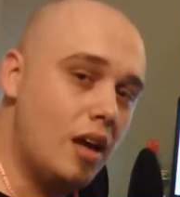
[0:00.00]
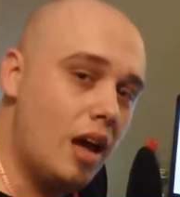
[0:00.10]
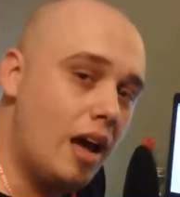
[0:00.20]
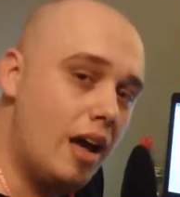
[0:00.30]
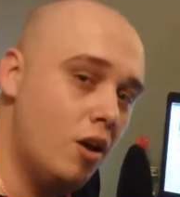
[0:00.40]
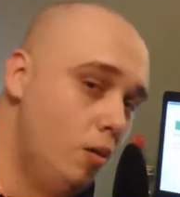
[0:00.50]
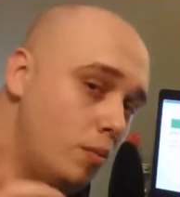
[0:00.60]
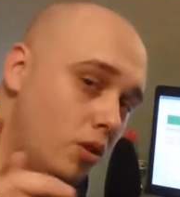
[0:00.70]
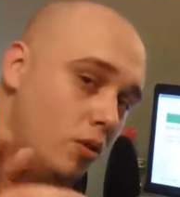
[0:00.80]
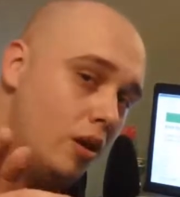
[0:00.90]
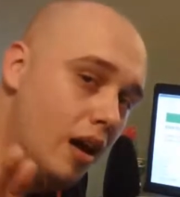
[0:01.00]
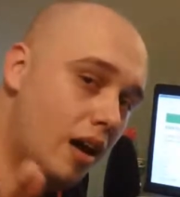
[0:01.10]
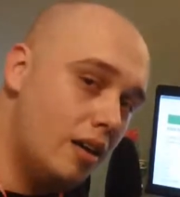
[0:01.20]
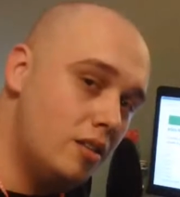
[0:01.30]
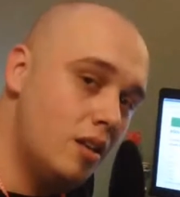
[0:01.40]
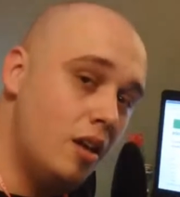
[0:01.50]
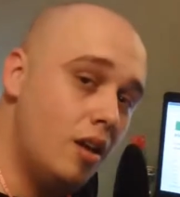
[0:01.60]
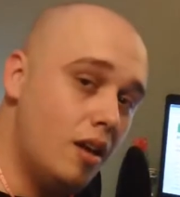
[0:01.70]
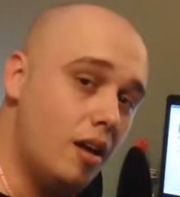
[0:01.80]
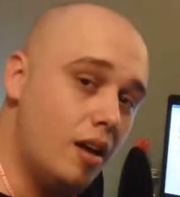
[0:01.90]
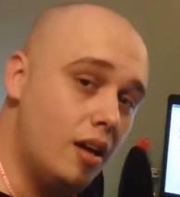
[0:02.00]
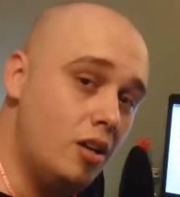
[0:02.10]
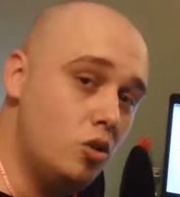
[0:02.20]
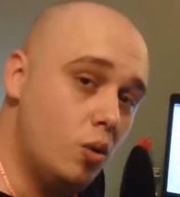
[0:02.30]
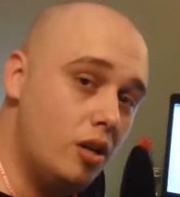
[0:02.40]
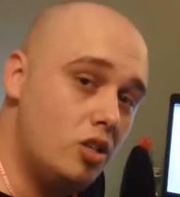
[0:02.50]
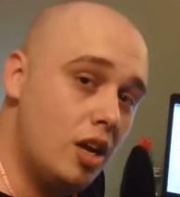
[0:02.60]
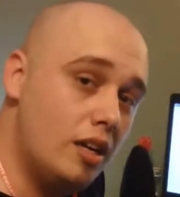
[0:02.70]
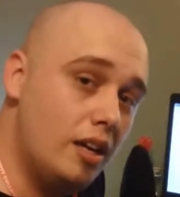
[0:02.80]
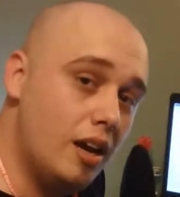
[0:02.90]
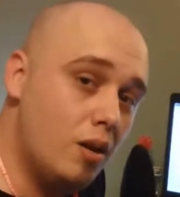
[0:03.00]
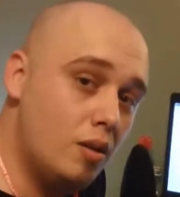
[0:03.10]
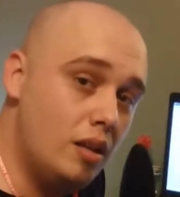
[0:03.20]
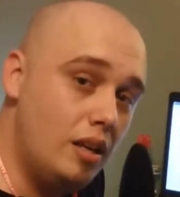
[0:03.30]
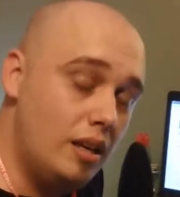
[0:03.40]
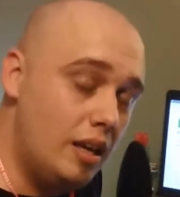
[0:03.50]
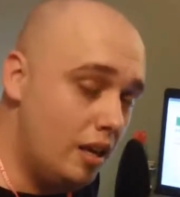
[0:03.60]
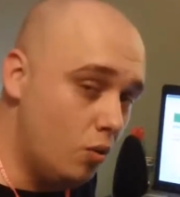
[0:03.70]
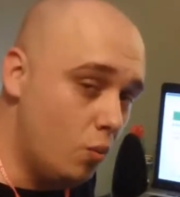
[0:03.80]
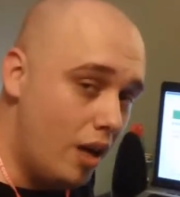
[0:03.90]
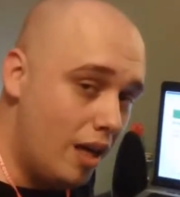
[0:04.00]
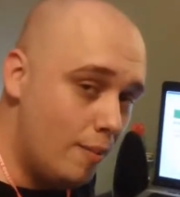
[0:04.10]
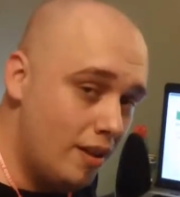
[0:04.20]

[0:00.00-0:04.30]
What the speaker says: I hope you guys enjoyed checking out the hidden web.